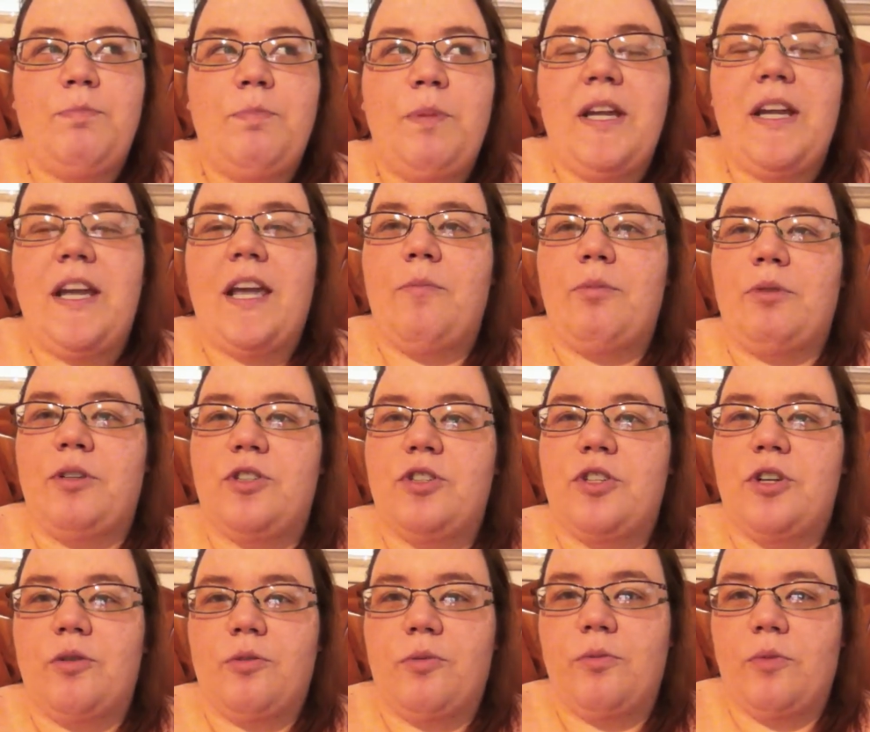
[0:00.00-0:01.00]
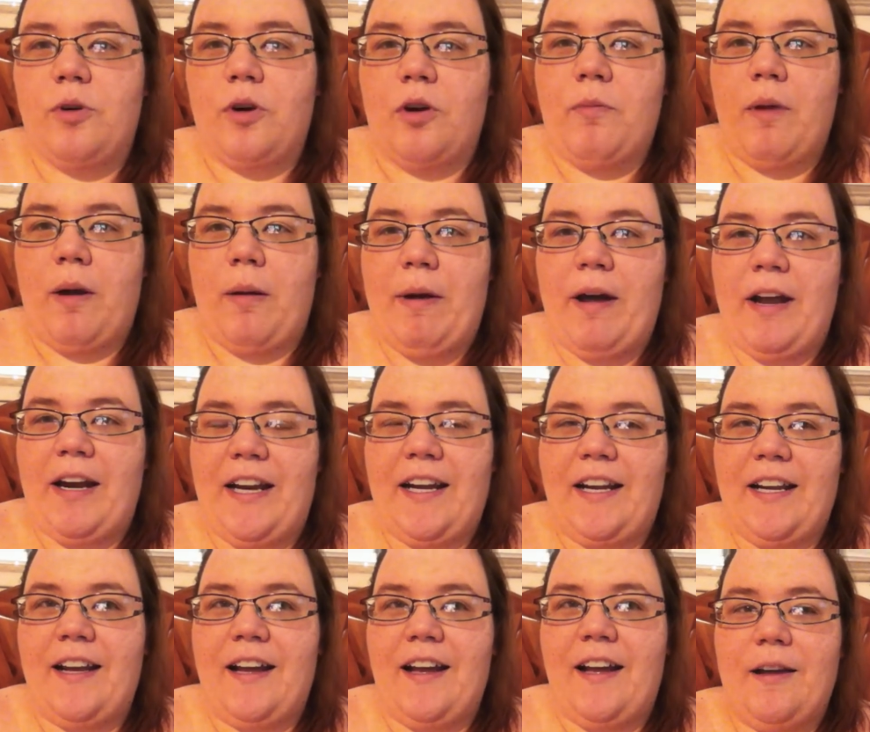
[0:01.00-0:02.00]
being able to show more of my
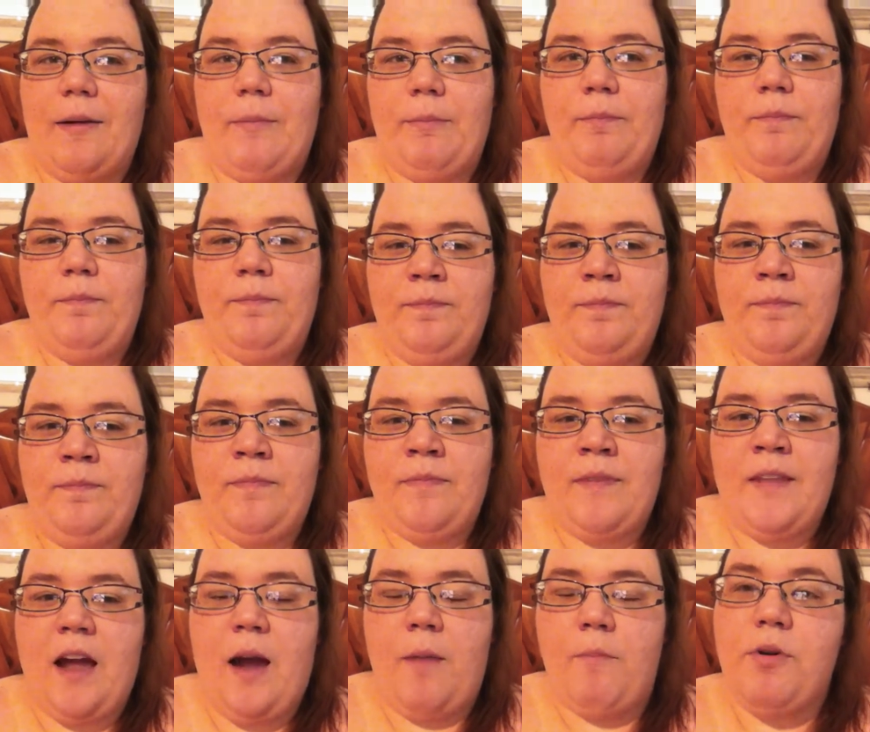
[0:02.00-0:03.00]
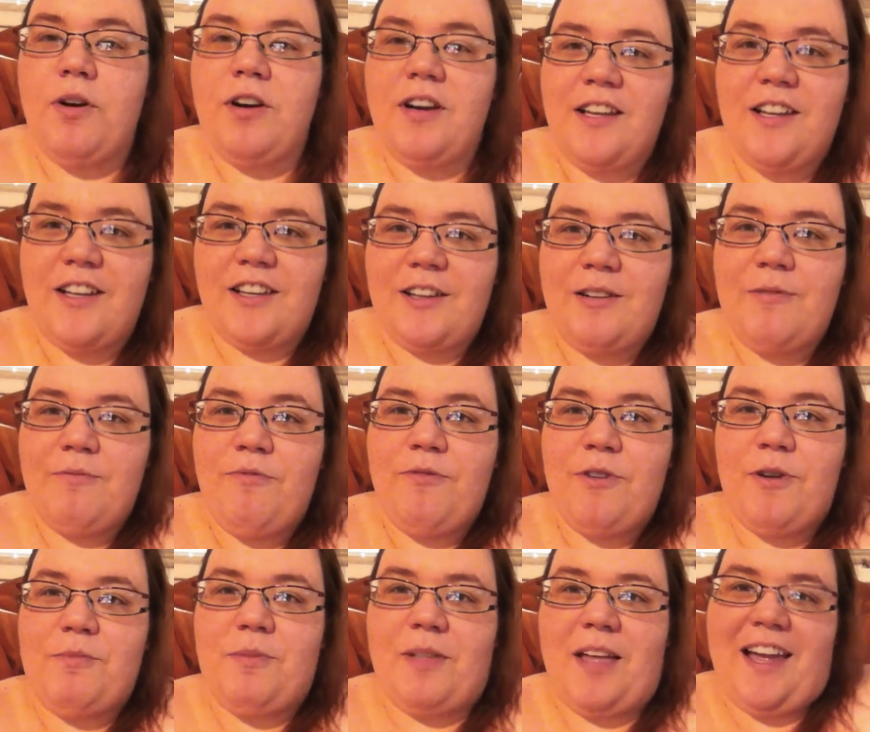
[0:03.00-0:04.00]
body. Um, I'm pretty good
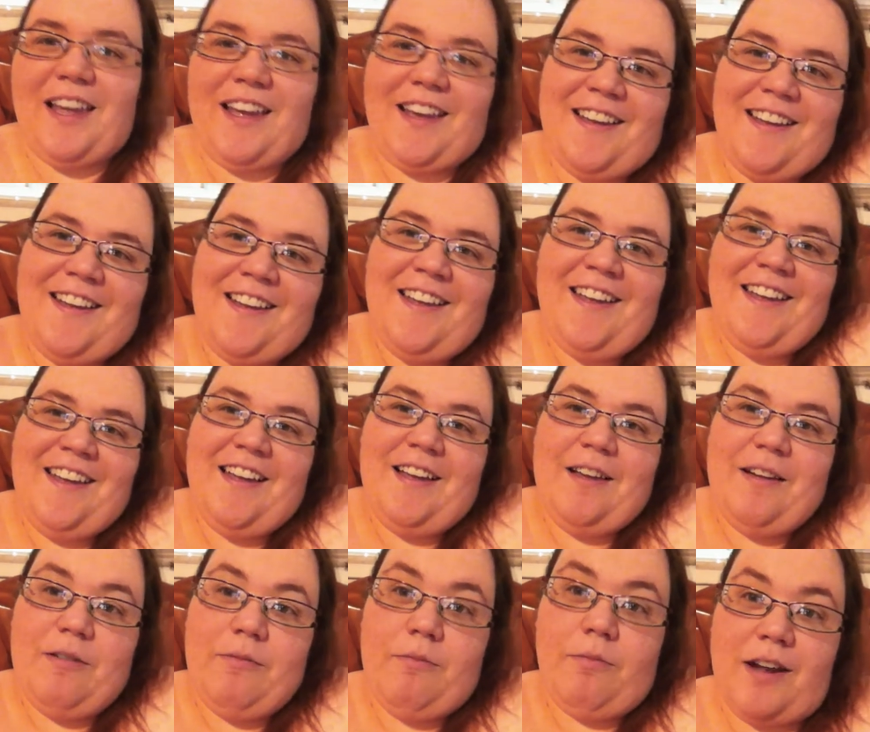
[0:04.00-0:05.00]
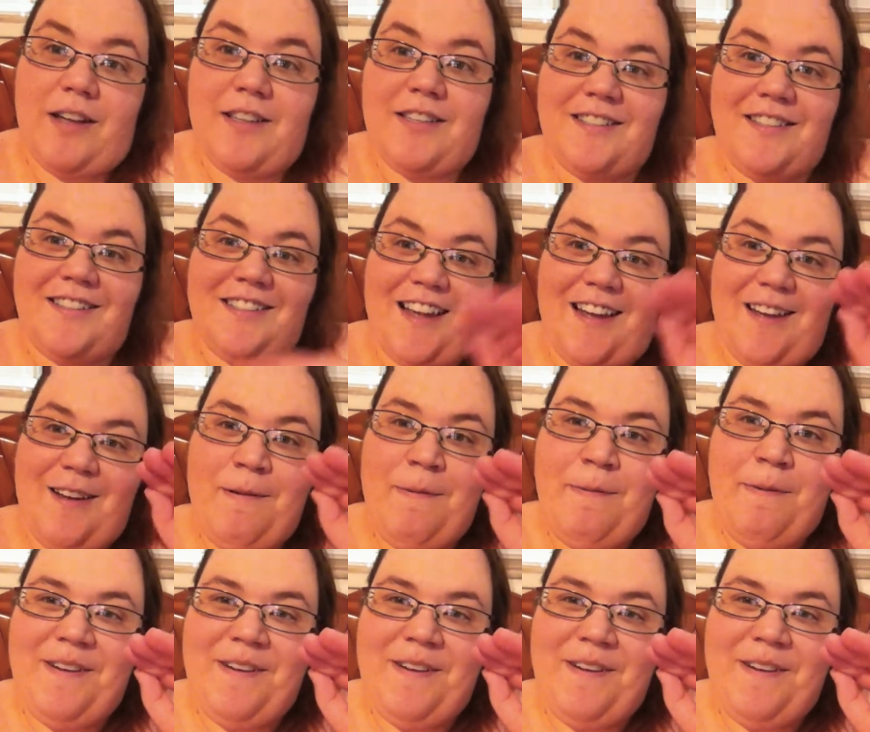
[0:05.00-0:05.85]
from like breasts up,